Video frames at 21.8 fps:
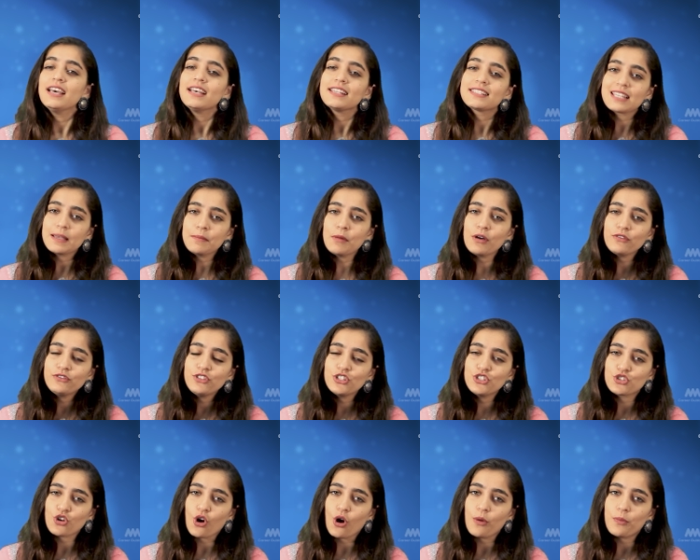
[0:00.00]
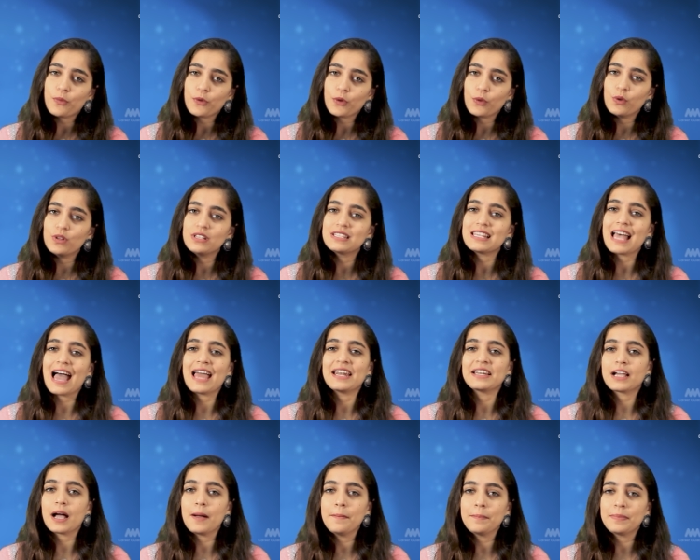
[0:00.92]
Some of the job roles
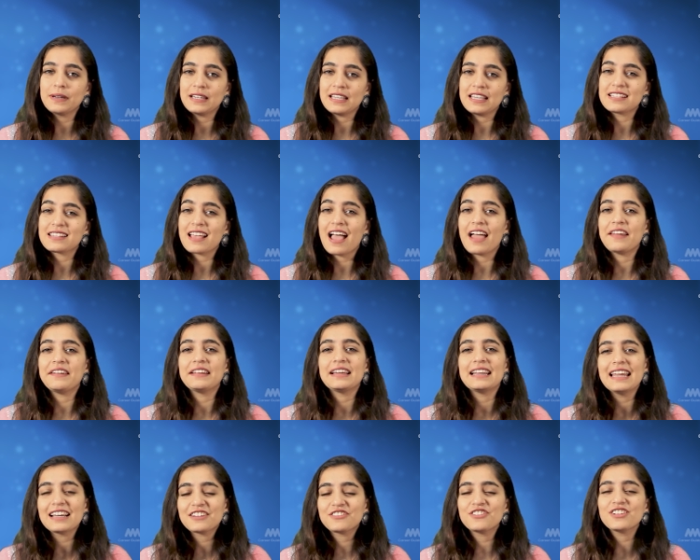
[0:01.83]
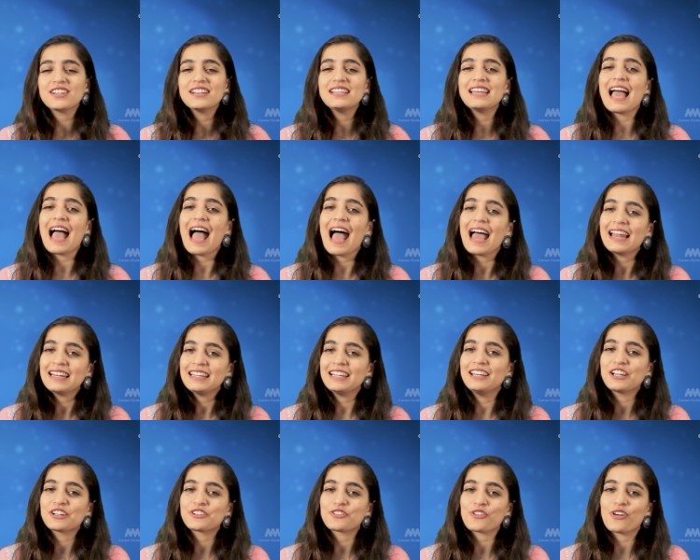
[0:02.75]
and companies hiring electrical and
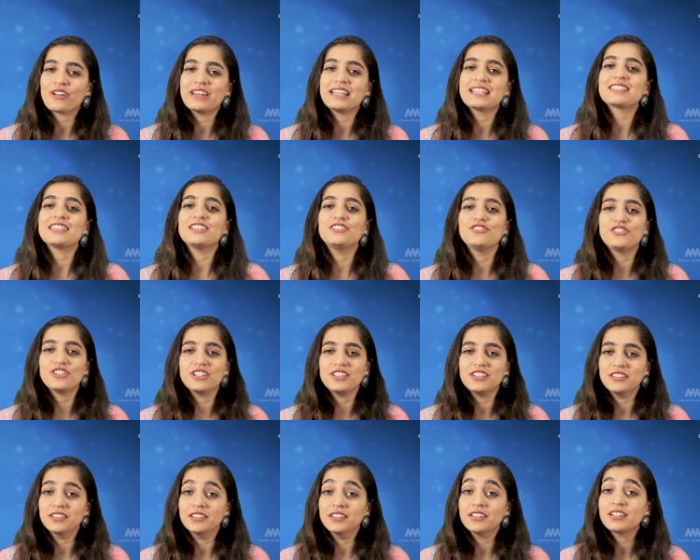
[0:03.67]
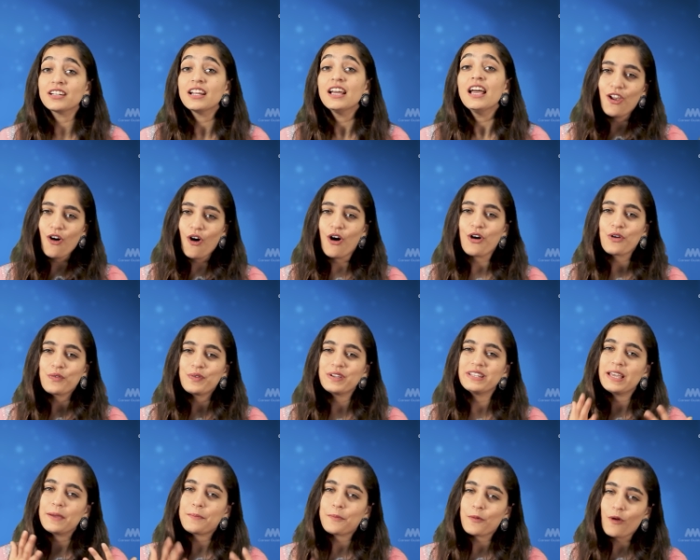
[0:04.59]
electronics engineer along
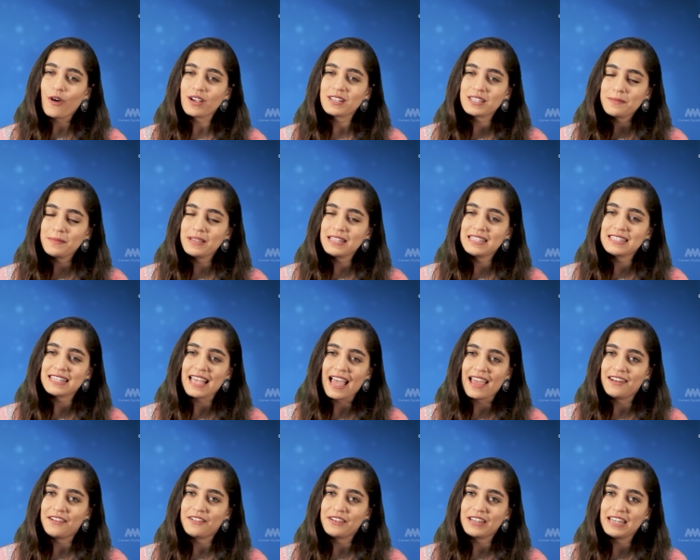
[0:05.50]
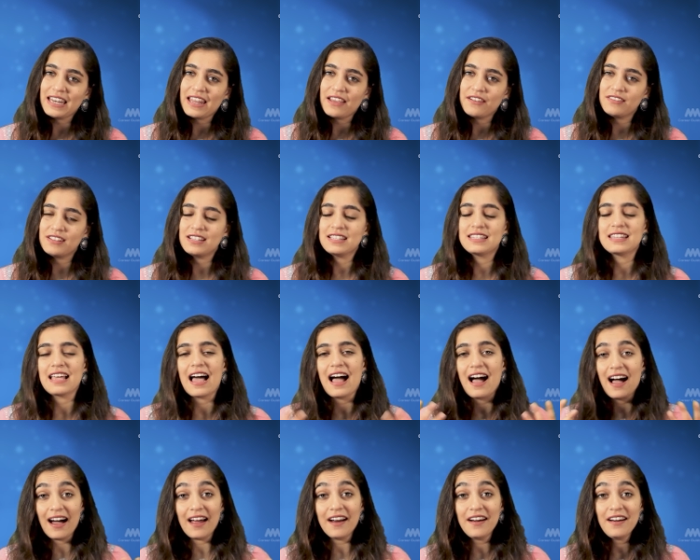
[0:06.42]
with approximate salary levels
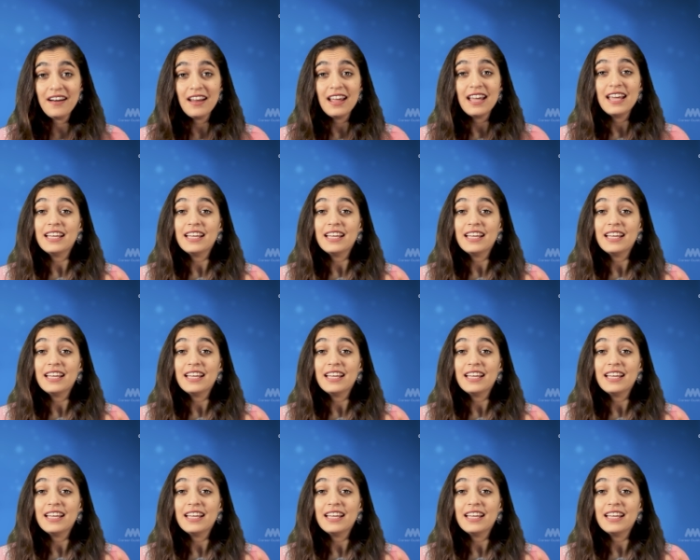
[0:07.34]
are: